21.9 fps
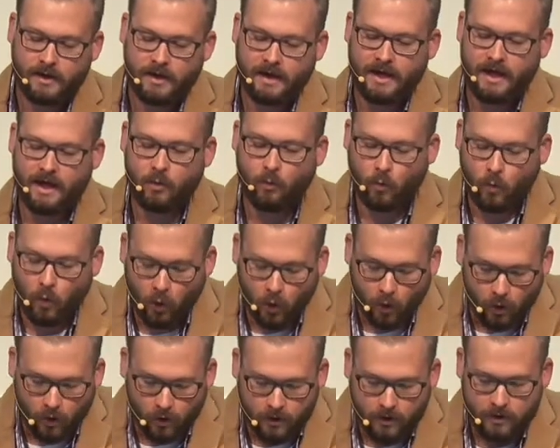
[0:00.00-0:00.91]
at
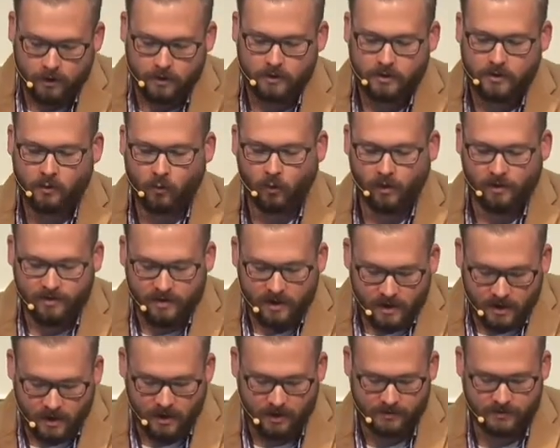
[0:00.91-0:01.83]
work
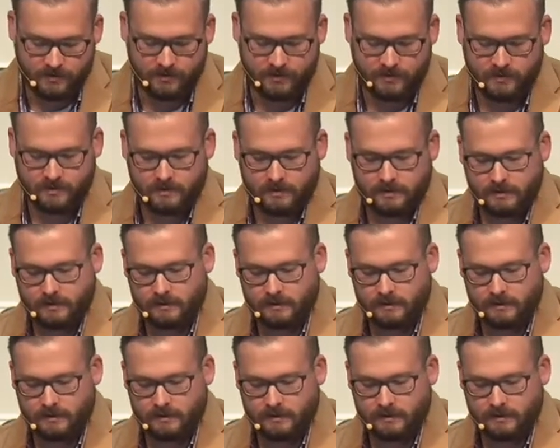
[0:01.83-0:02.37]
within us.